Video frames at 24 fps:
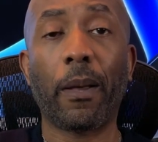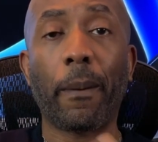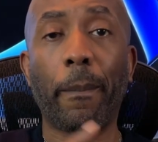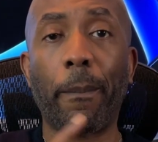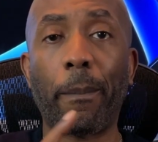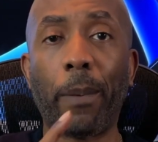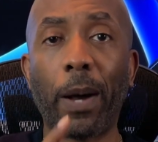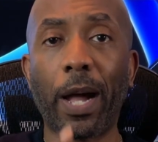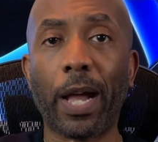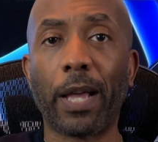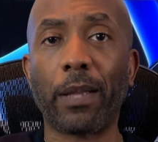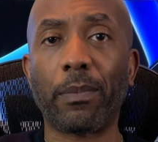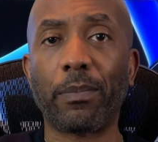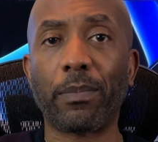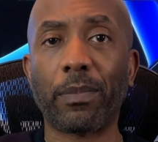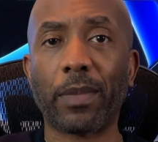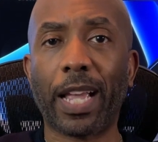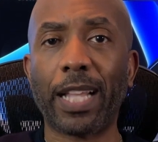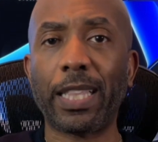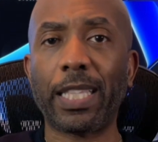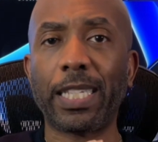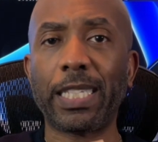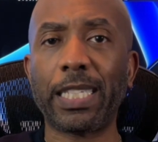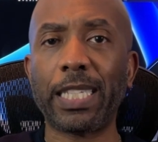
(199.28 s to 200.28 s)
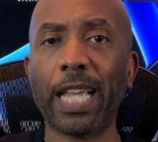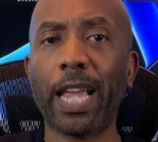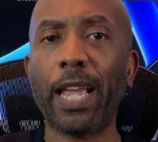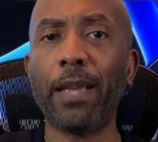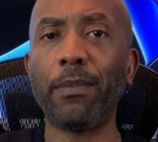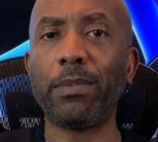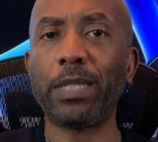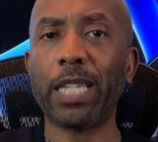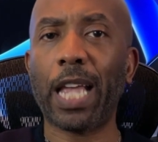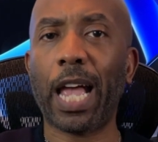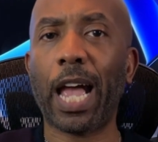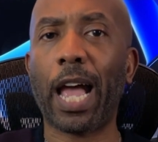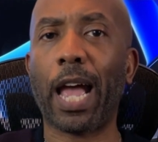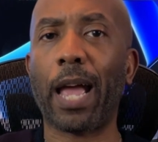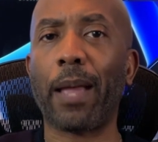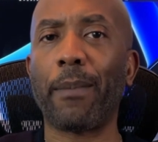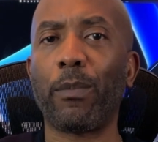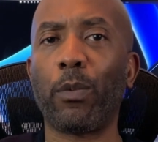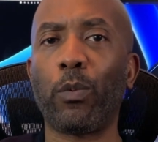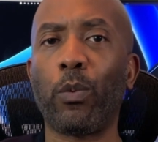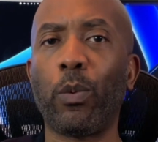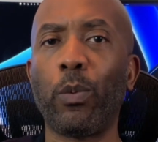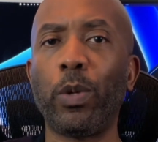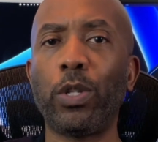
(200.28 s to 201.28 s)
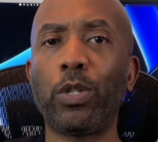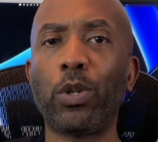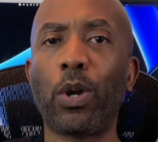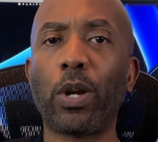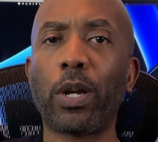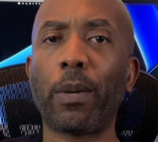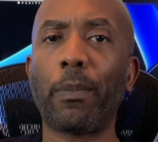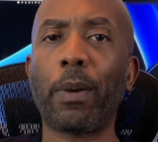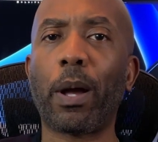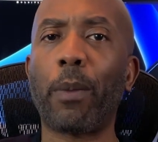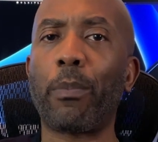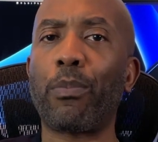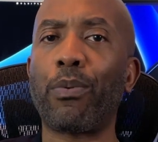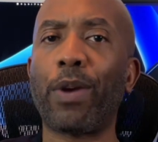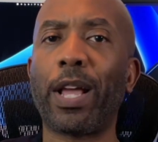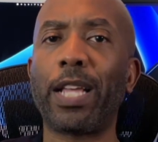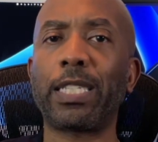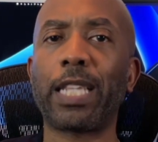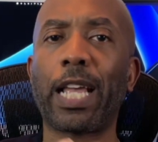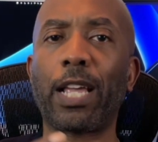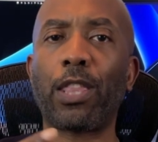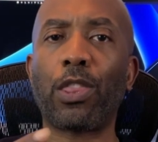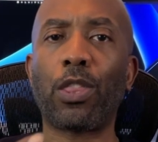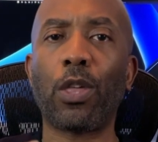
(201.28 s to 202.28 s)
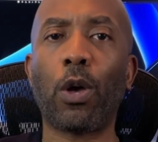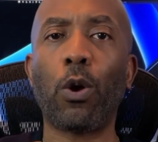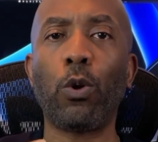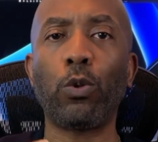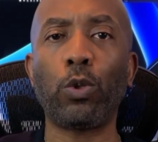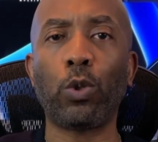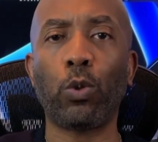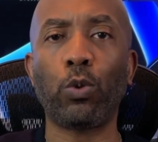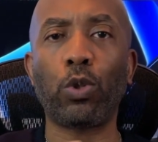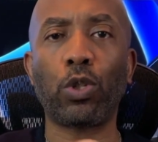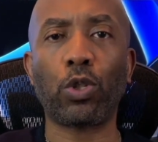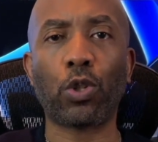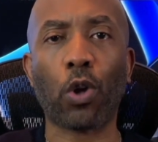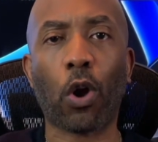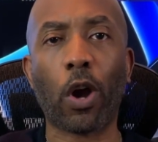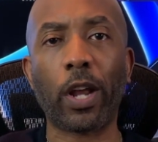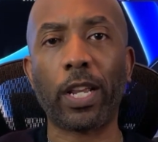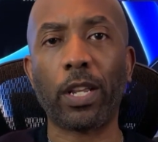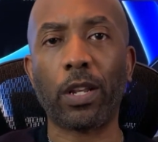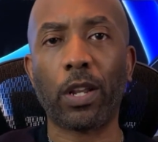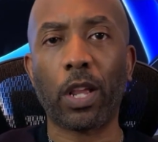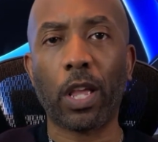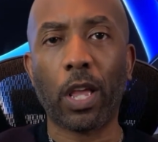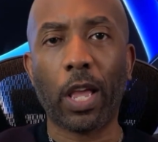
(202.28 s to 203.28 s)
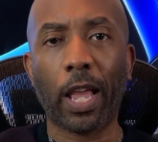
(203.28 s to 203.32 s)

But at the same time, when we talk about brands like those who started